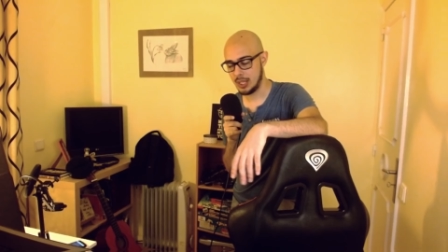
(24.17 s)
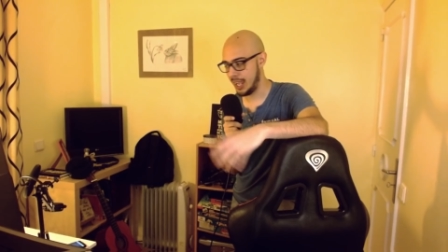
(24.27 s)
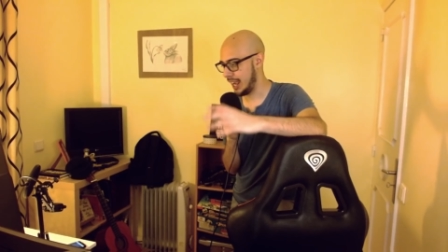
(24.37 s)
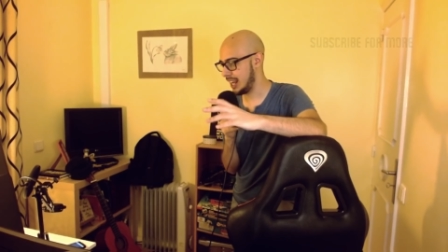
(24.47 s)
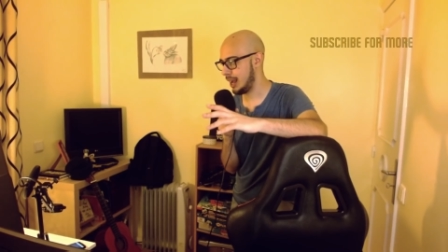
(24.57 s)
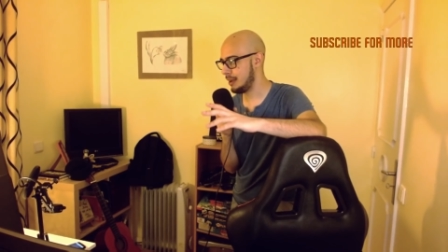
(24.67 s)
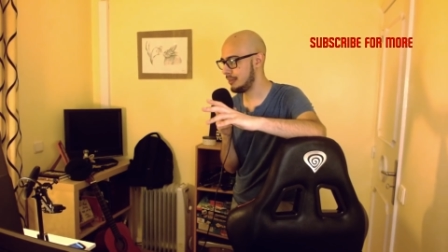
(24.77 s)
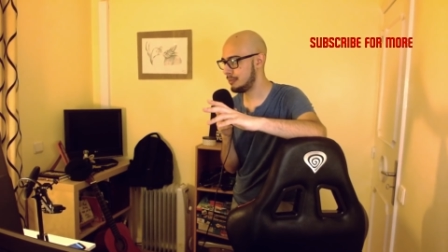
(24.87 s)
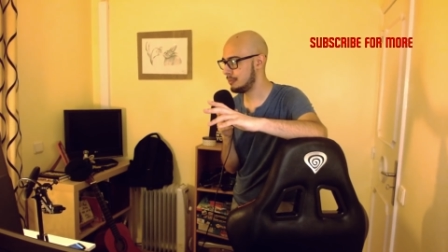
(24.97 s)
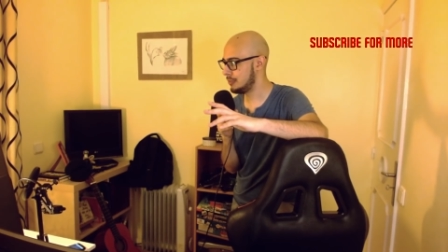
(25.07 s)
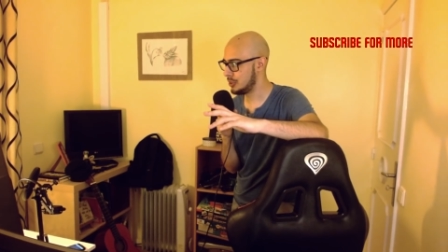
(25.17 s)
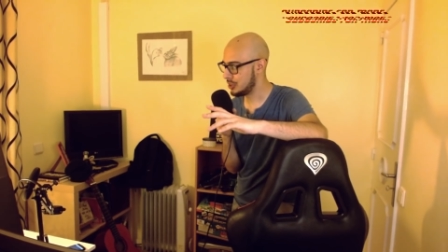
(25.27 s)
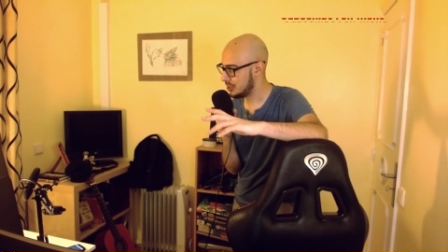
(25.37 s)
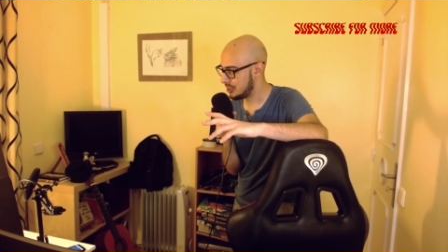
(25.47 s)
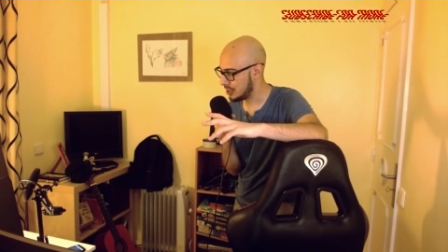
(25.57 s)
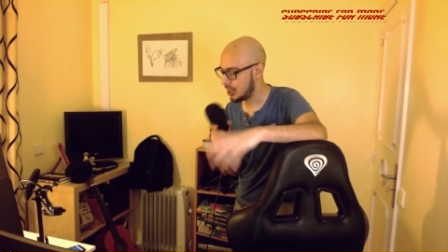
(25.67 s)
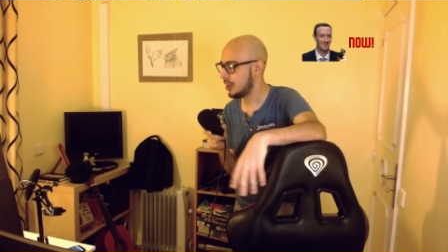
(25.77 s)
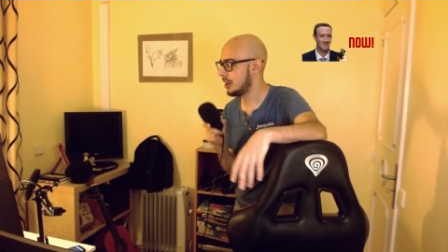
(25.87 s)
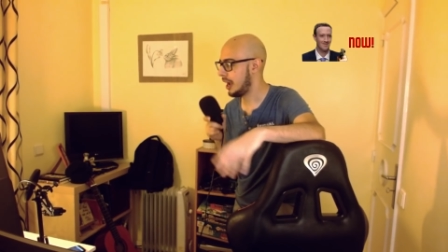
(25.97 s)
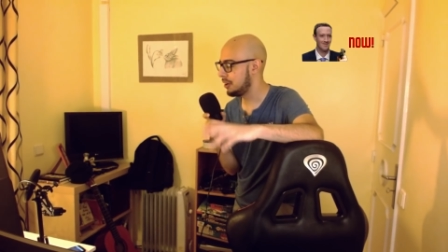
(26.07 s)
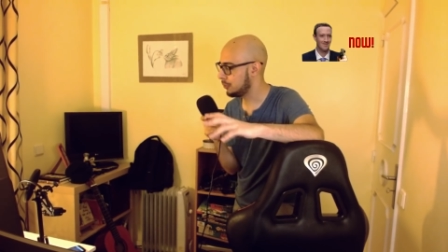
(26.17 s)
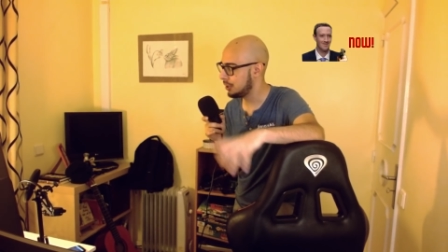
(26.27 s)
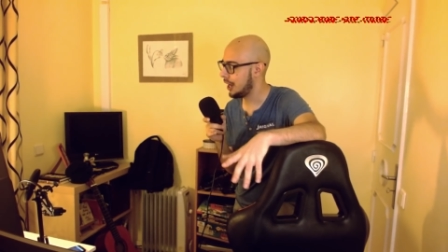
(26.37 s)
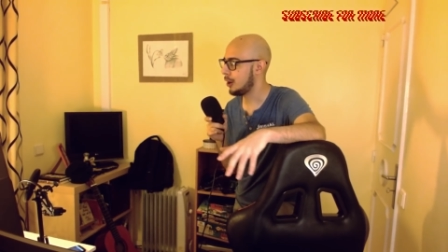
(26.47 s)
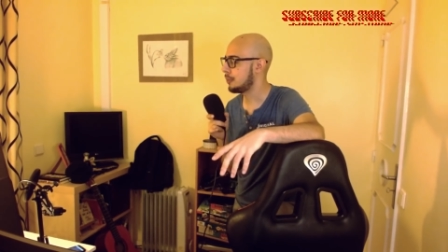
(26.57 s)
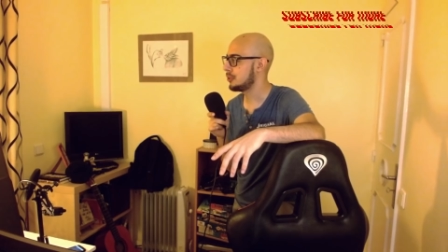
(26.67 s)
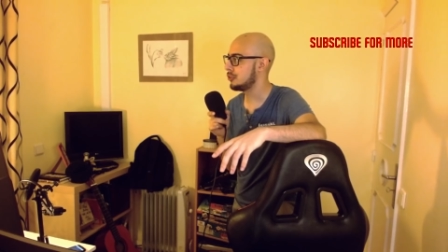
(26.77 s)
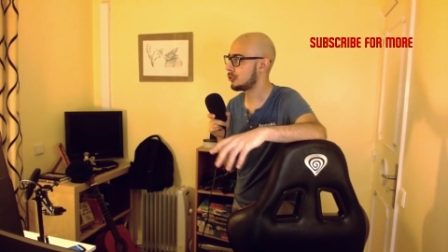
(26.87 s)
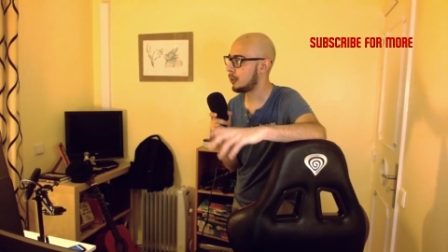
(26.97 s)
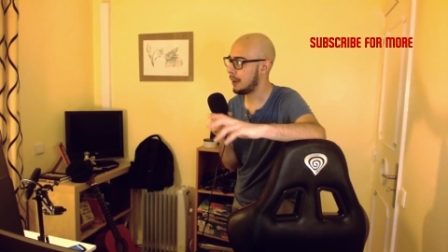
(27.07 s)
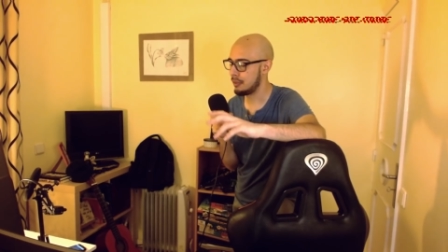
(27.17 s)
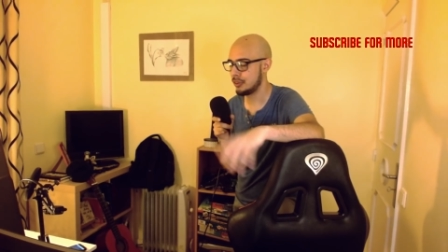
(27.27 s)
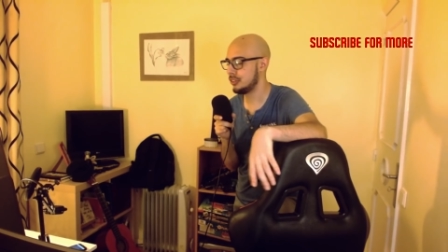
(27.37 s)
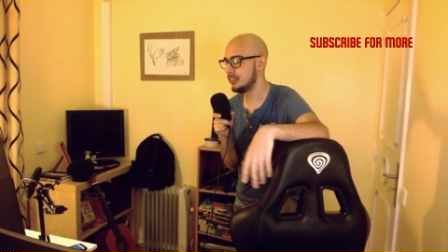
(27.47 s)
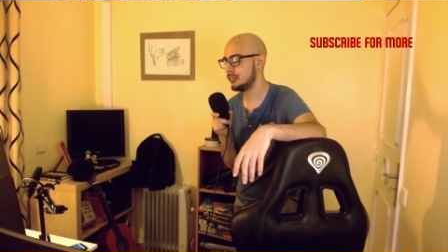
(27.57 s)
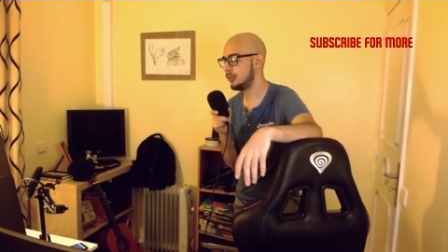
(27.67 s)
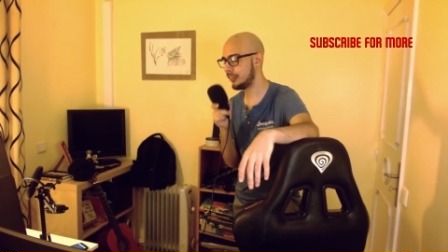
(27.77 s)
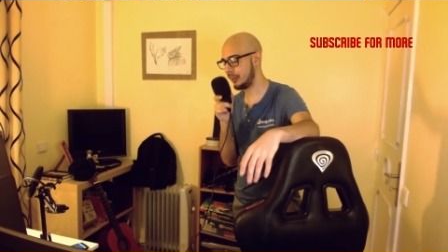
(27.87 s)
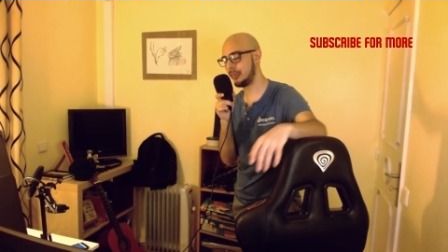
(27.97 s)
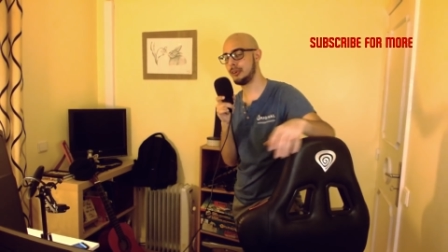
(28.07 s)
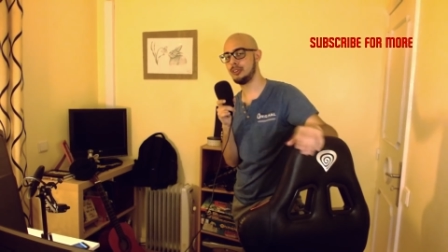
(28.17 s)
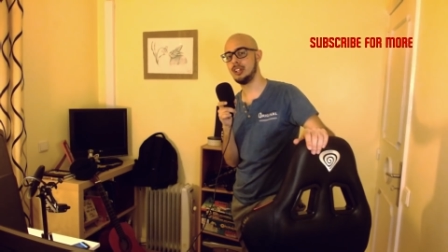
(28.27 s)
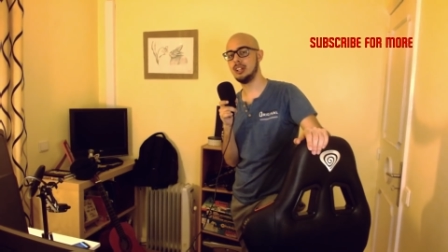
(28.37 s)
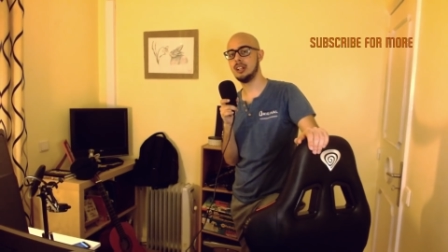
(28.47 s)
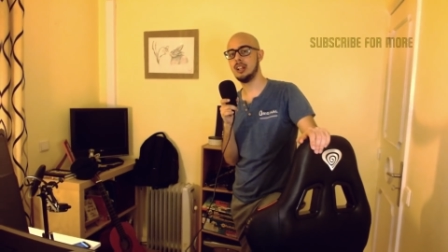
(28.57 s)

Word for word: And I did not, I don't care about this group ever since two thousand thirteen.